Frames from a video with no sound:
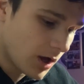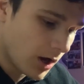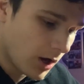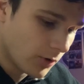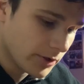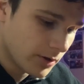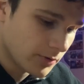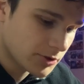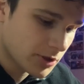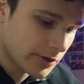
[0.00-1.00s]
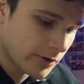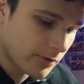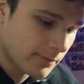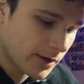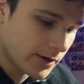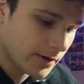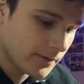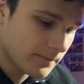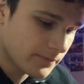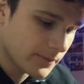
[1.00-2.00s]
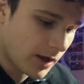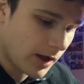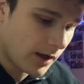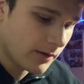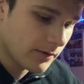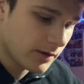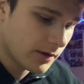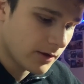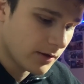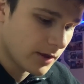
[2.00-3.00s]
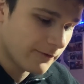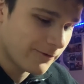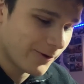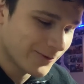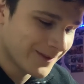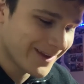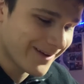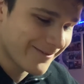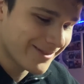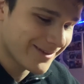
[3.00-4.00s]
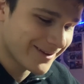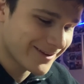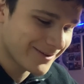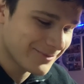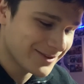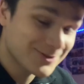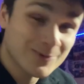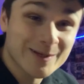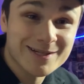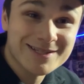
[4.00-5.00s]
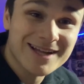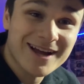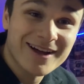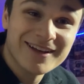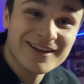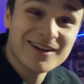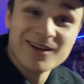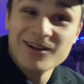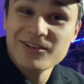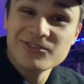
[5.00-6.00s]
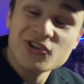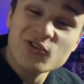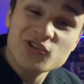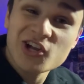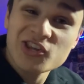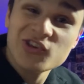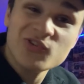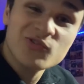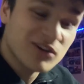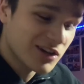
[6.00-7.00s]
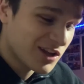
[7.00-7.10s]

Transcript: Oh, you don't churn your own butter? Ah, if only everything could be Swedish style. Joke's on you.